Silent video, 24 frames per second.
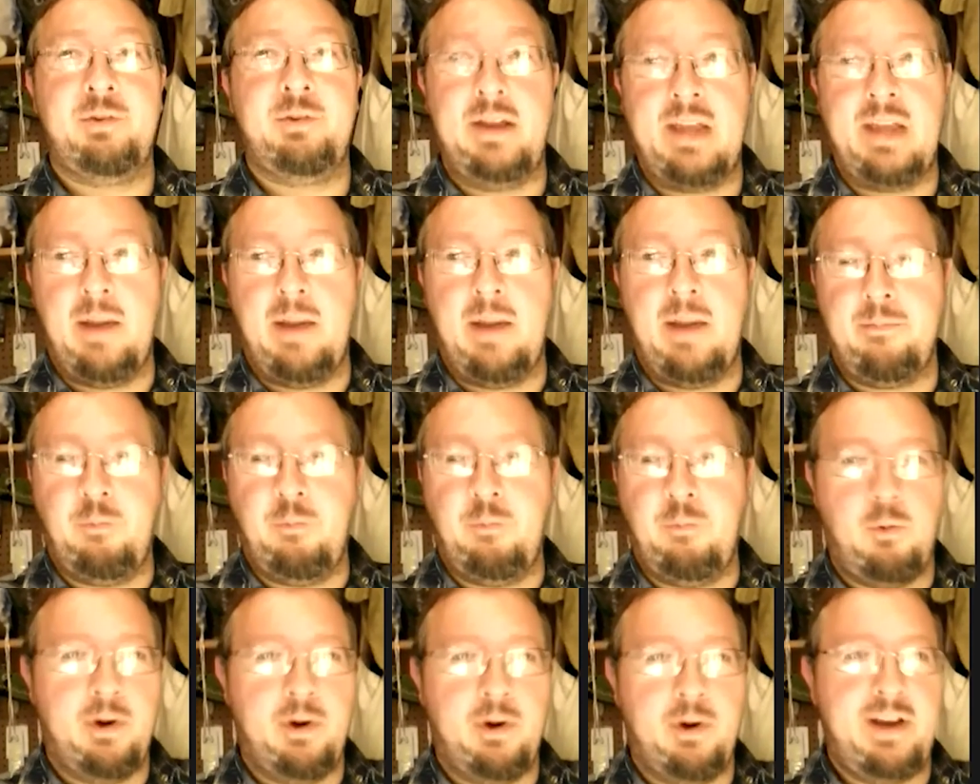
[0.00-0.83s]
I kept
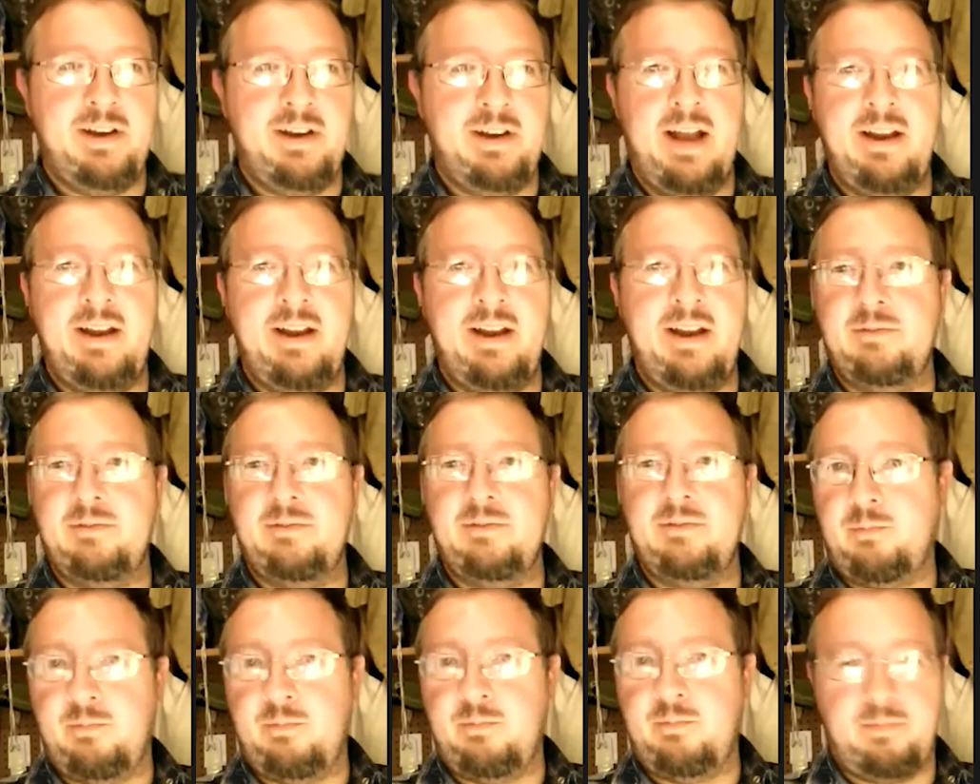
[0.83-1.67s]
working at it,
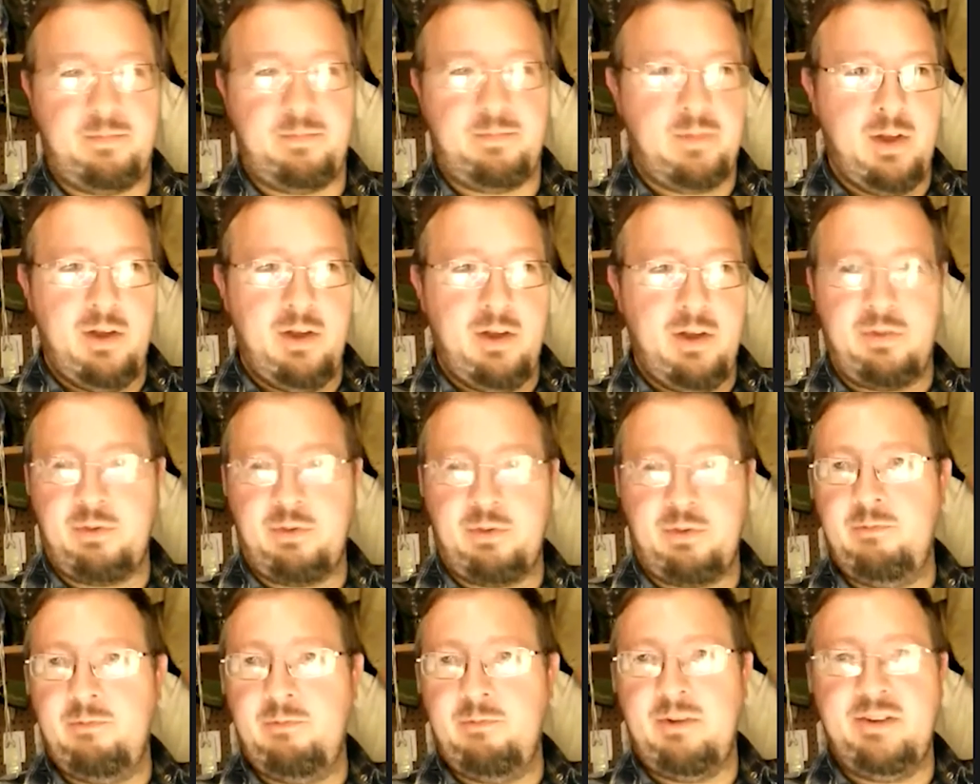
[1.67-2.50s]

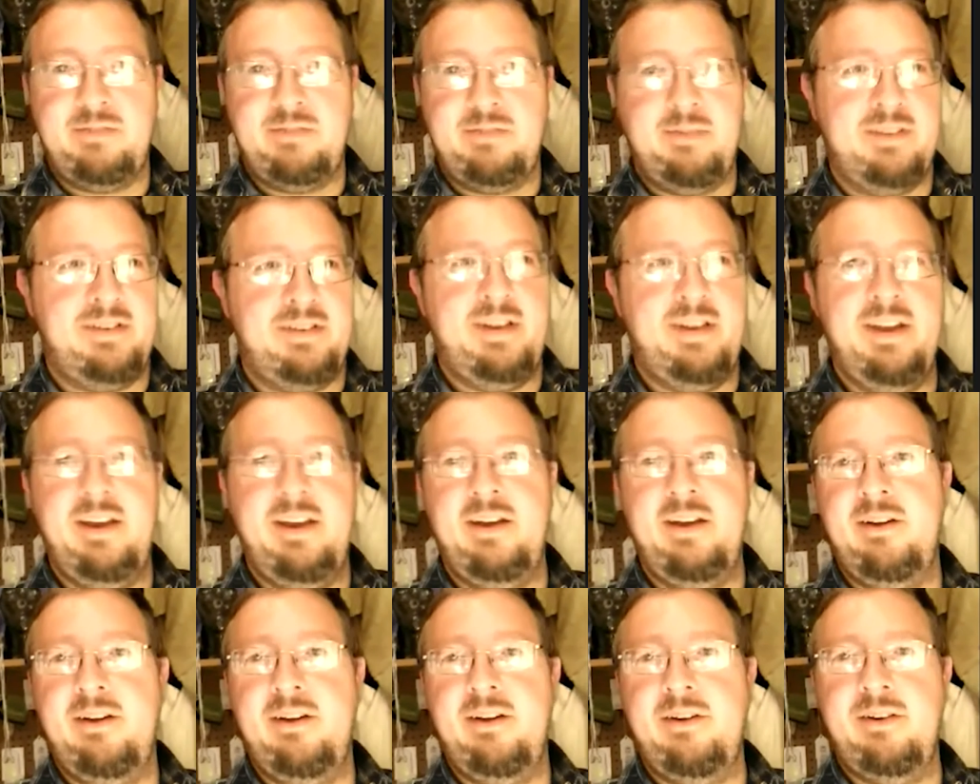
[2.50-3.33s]
throwing resumes
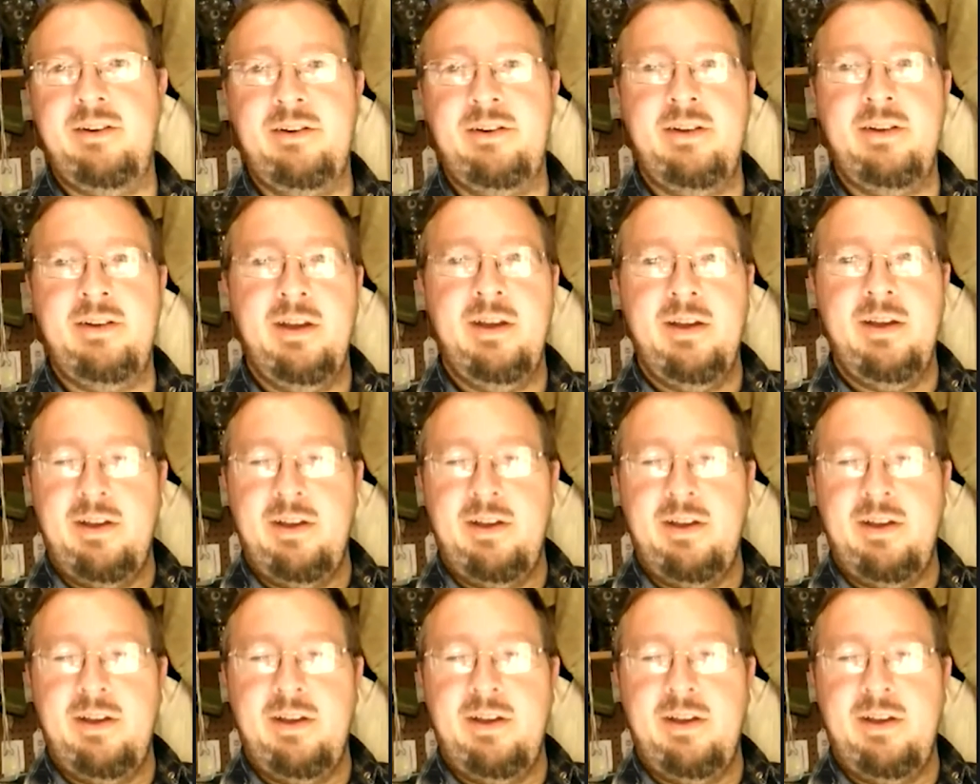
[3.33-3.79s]
here.